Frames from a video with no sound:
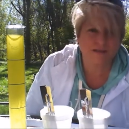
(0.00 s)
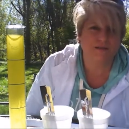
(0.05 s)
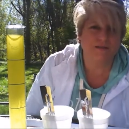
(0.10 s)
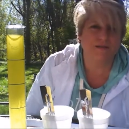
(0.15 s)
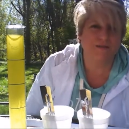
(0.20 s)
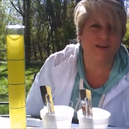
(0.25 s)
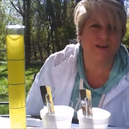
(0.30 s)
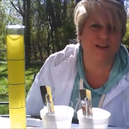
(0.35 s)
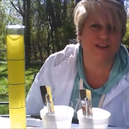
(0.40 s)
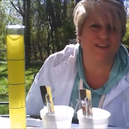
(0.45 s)

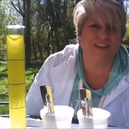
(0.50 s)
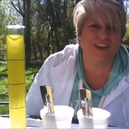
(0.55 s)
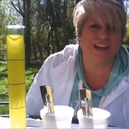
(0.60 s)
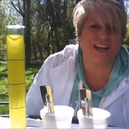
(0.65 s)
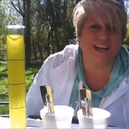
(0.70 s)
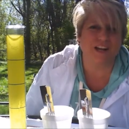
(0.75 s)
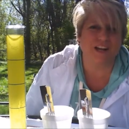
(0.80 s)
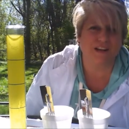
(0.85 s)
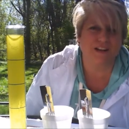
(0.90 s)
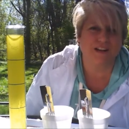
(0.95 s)
what do you
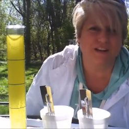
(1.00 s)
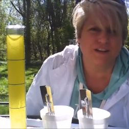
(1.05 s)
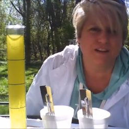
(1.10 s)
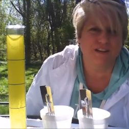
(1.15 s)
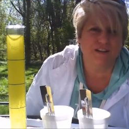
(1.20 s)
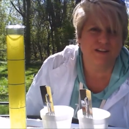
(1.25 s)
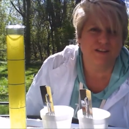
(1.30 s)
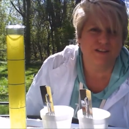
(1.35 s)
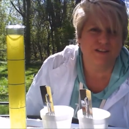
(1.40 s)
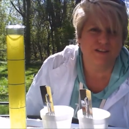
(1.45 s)
think?
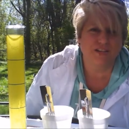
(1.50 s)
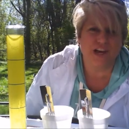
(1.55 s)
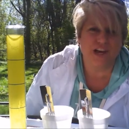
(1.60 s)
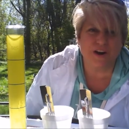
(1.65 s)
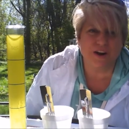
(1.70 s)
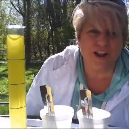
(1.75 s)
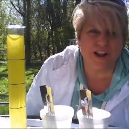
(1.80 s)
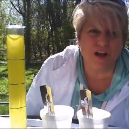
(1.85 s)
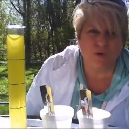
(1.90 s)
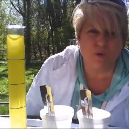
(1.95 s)
Shout
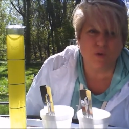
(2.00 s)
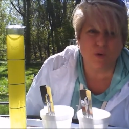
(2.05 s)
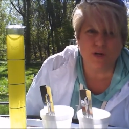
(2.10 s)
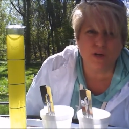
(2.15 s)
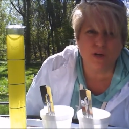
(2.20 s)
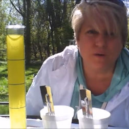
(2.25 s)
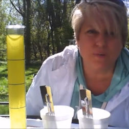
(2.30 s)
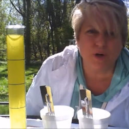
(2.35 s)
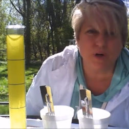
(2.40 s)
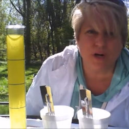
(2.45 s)
it out. What
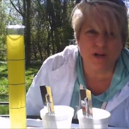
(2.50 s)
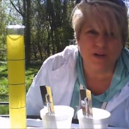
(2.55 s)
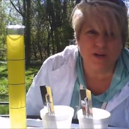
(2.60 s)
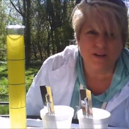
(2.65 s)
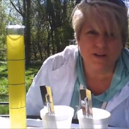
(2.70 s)
number?